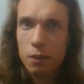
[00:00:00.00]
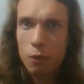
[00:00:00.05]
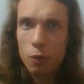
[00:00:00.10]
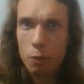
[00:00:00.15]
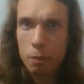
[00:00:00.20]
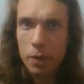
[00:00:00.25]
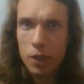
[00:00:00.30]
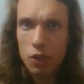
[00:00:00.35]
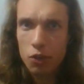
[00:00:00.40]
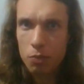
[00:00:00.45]

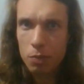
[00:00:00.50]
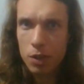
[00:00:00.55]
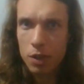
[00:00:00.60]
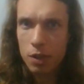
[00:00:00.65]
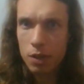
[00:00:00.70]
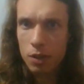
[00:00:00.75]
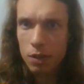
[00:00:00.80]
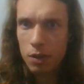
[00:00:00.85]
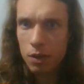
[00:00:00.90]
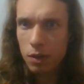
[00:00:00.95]
PHP.
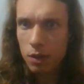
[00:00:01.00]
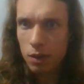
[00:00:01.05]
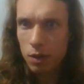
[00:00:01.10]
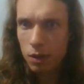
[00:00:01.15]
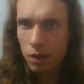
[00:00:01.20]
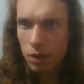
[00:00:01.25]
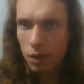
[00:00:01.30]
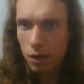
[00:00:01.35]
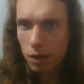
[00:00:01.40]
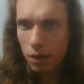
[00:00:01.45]

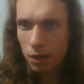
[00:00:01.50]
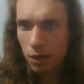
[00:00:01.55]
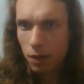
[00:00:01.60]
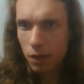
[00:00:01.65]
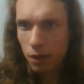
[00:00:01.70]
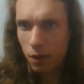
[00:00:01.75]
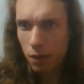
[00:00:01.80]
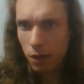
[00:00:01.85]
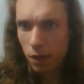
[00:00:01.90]
This